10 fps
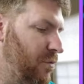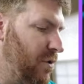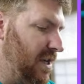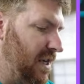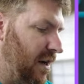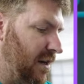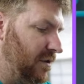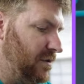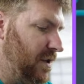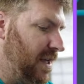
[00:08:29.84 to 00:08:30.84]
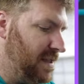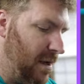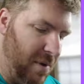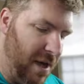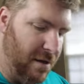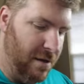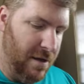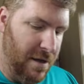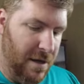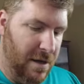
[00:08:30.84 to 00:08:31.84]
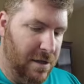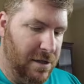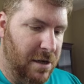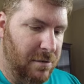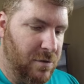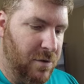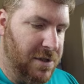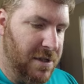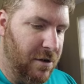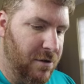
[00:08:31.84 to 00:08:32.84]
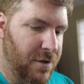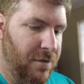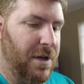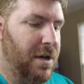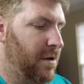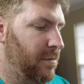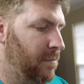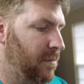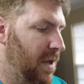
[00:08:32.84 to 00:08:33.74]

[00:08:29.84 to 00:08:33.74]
rookie auto, so that's not bad. Jameis Winston goes over here.